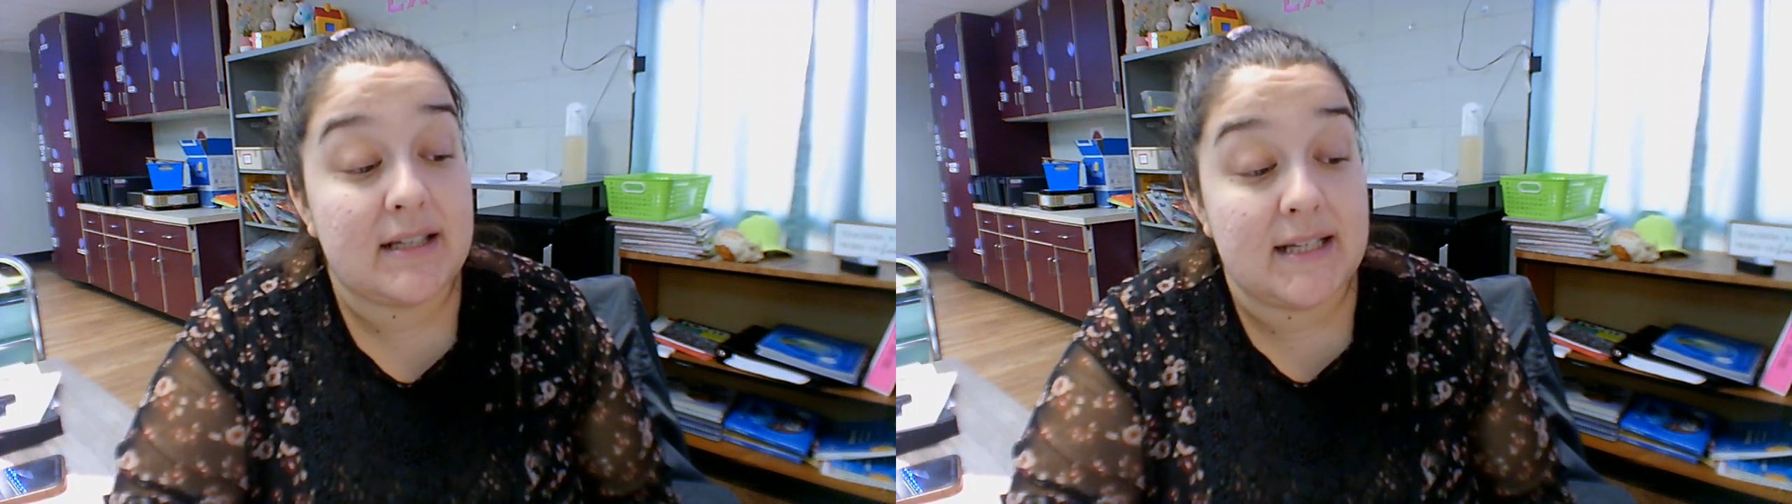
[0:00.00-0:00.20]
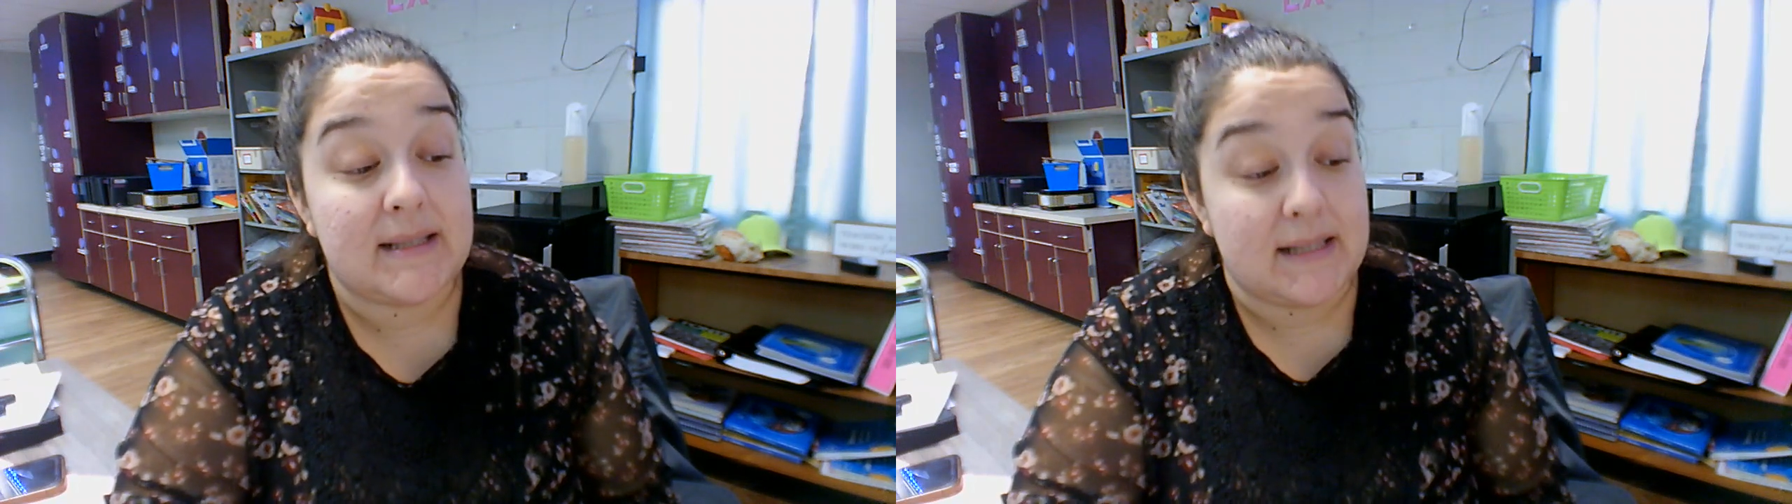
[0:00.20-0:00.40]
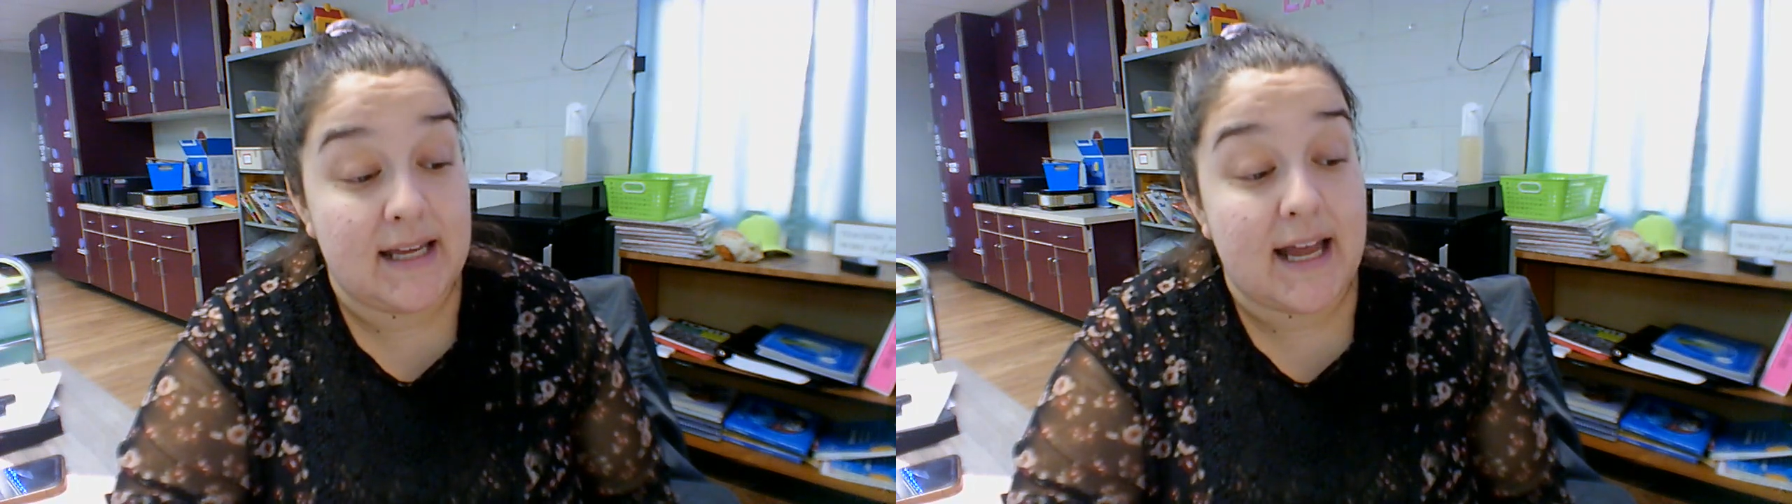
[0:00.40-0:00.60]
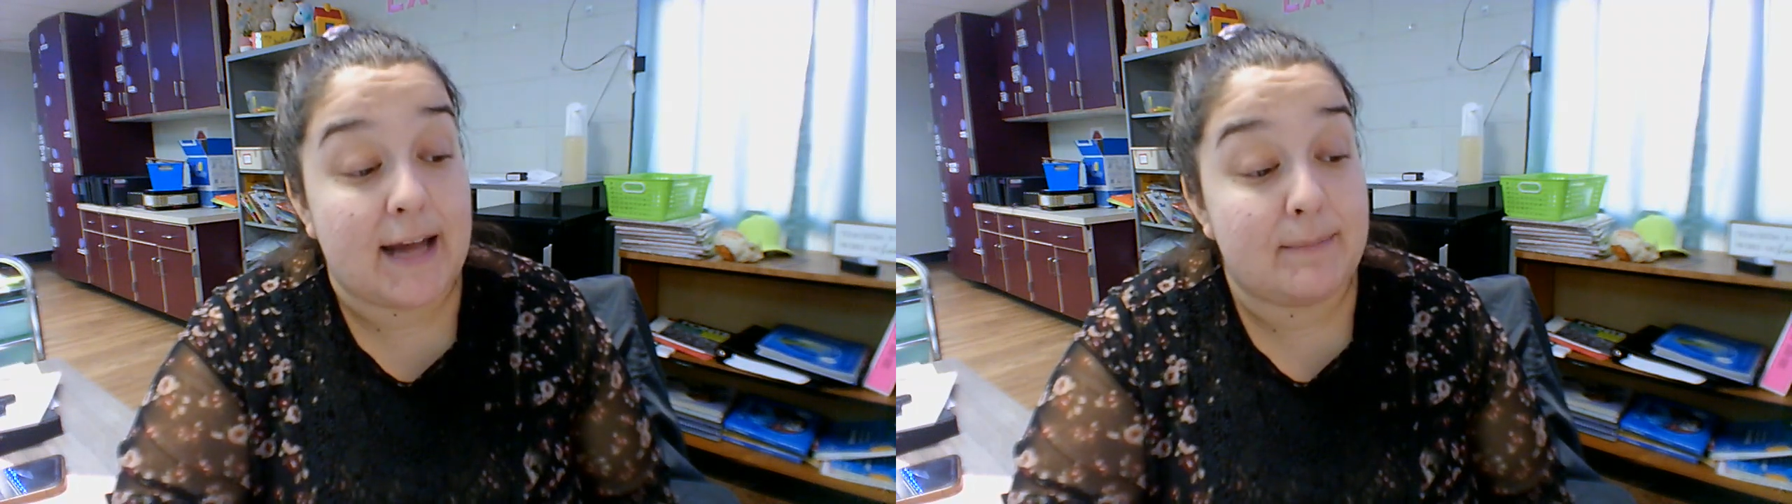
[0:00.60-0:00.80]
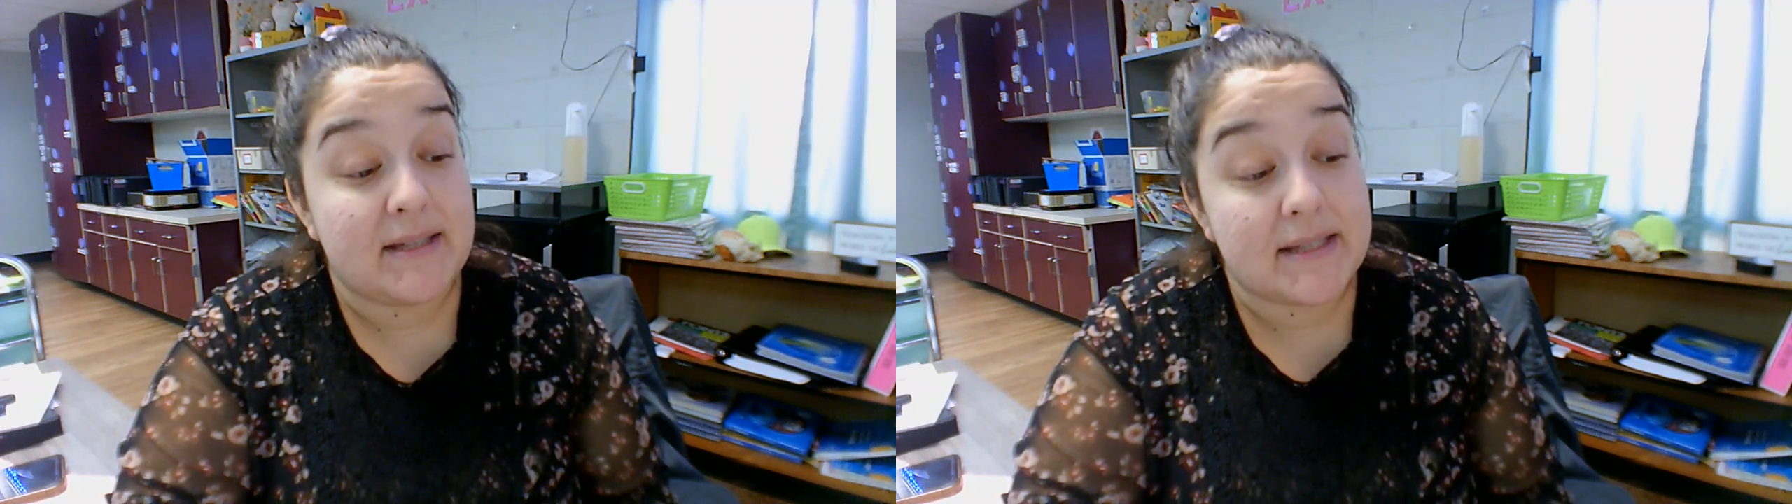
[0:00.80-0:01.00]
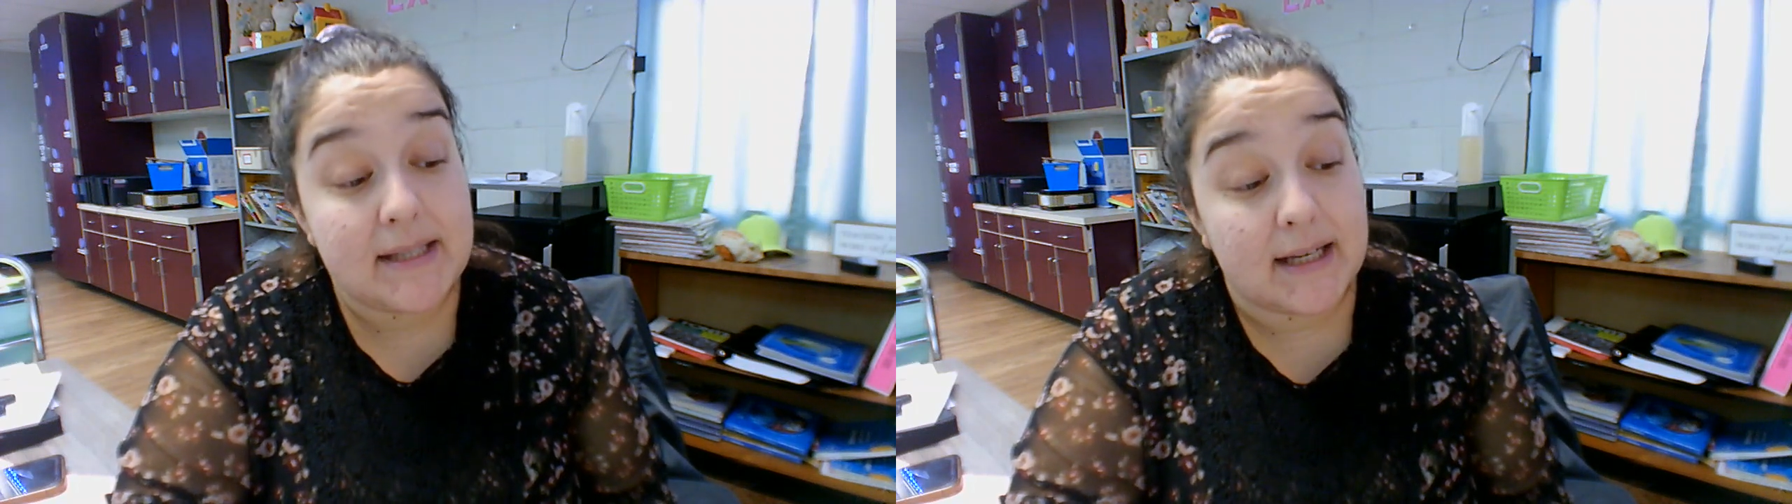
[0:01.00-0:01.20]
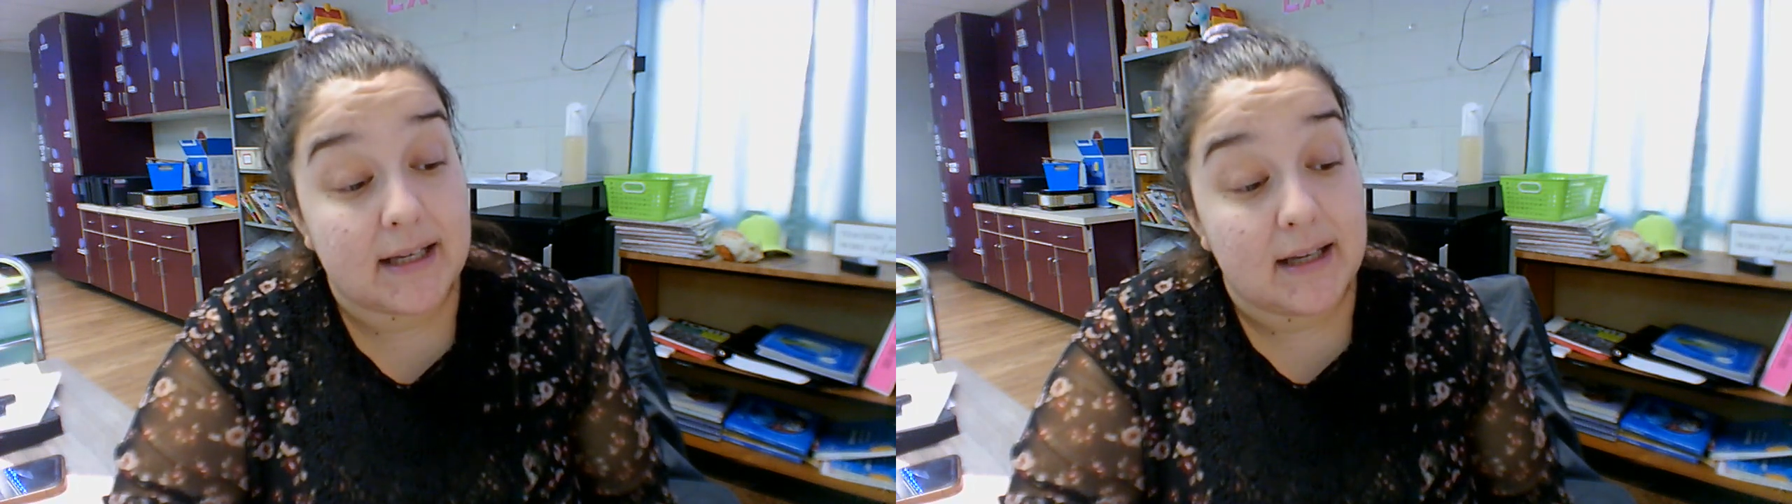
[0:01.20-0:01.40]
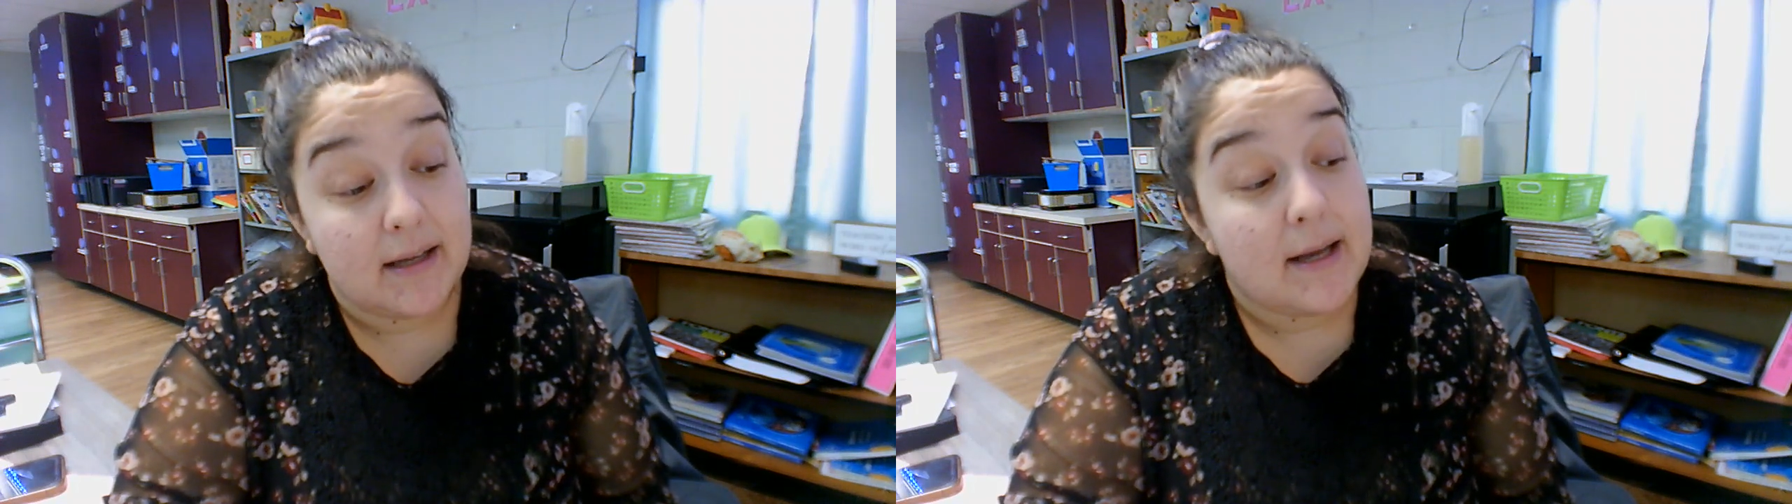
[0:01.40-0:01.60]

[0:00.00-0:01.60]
D.C., had been sick.